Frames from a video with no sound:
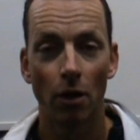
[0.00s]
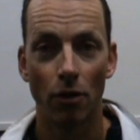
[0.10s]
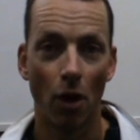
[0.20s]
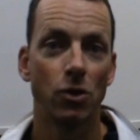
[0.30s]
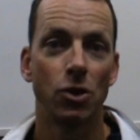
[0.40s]

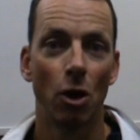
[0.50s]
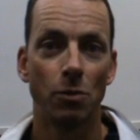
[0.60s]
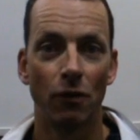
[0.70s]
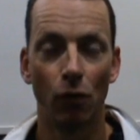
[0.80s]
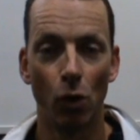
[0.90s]
those
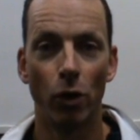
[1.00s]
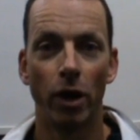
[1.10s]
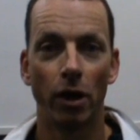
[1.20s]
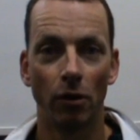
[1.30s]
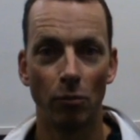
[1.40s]
types of
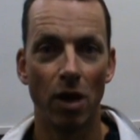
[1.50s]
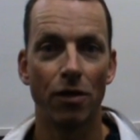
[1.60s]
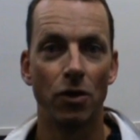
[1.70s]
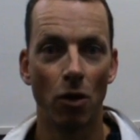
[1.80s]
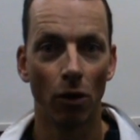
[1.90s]
learning
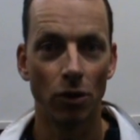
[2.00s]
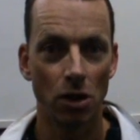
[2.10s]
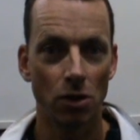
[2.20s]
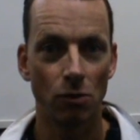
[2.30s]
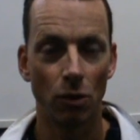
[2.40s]
methodologies,